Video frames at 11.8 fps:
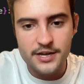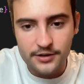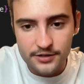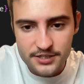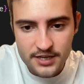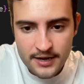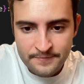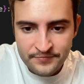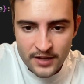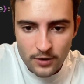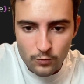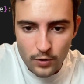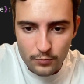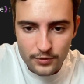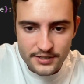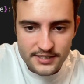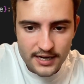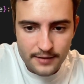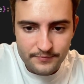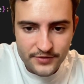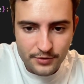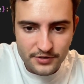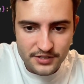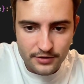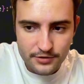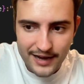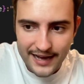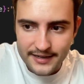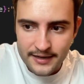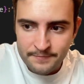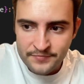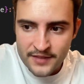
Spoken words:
years, what was the result you had.